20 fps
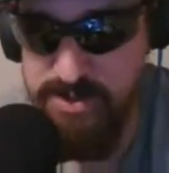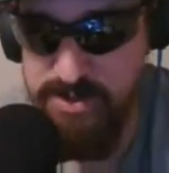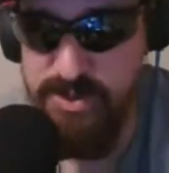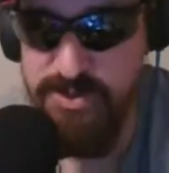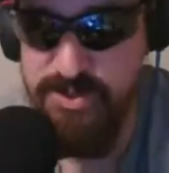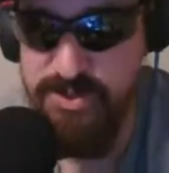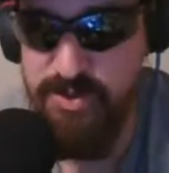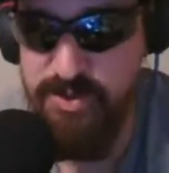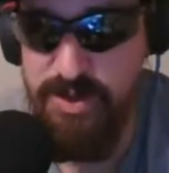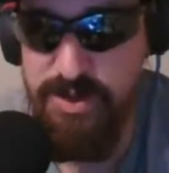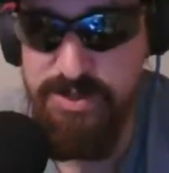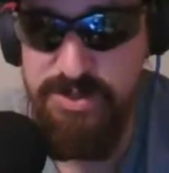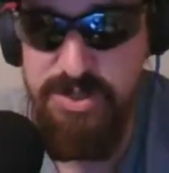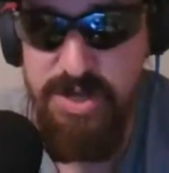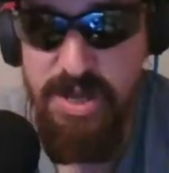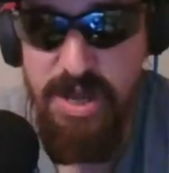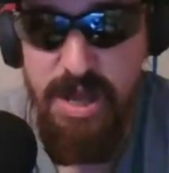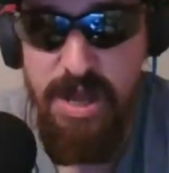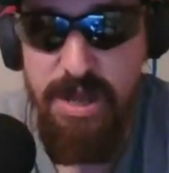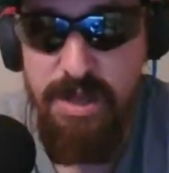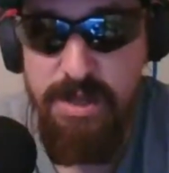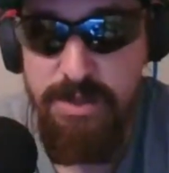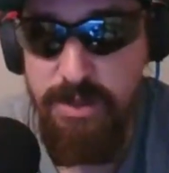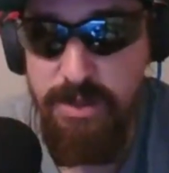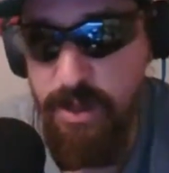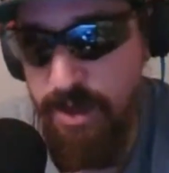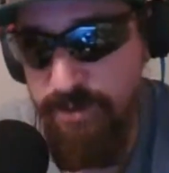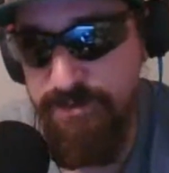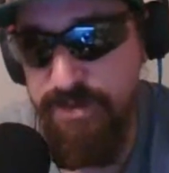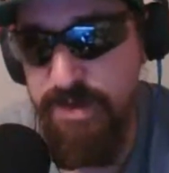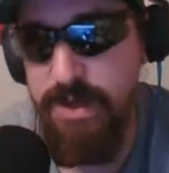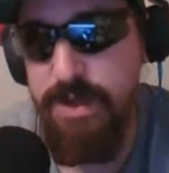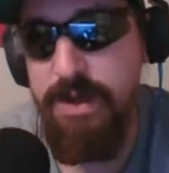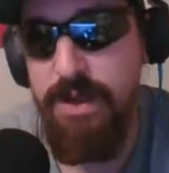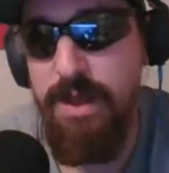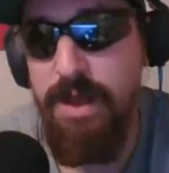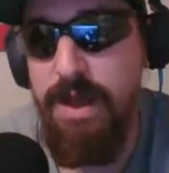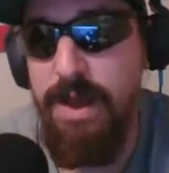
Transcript: Toast Crunch. Love it.